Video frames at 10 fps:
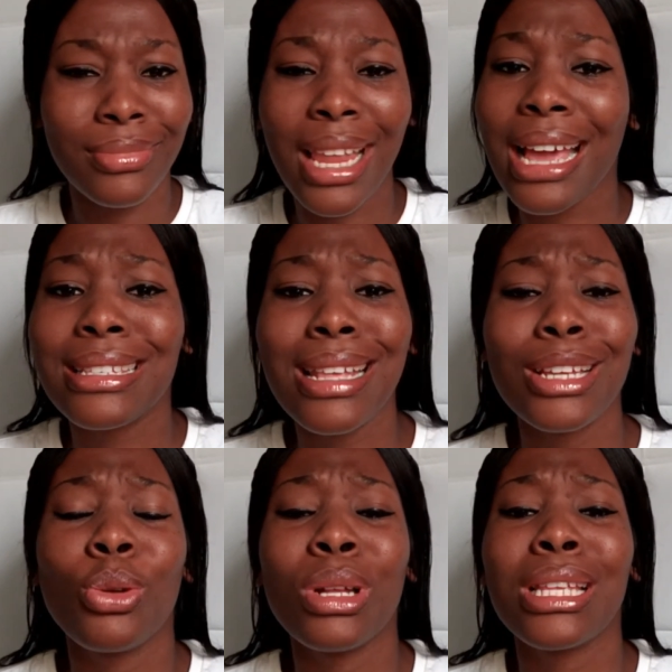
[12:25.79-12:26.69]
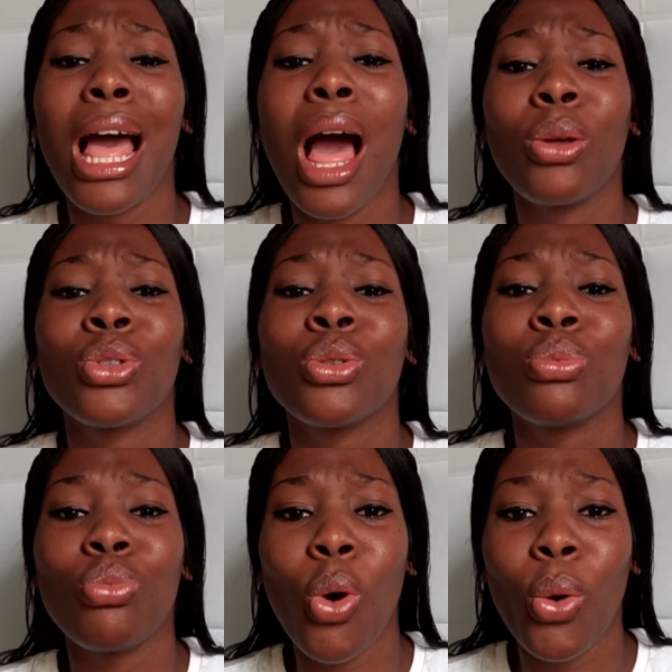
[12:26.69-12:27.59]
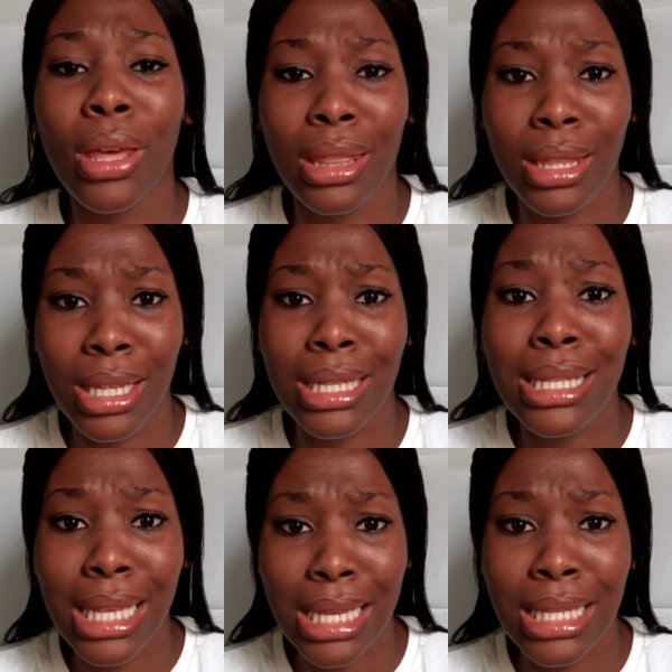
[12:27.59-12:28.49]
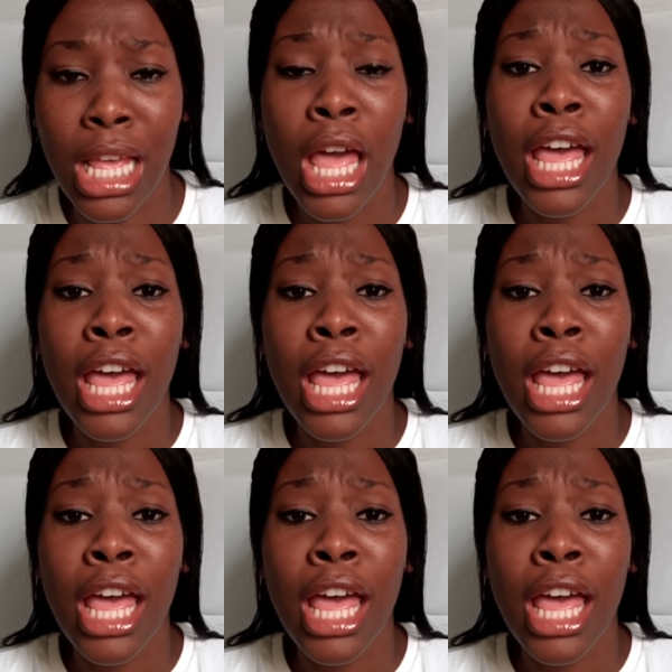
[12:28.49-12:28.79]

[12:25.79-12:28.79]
Like I said, no matter how small it, it is,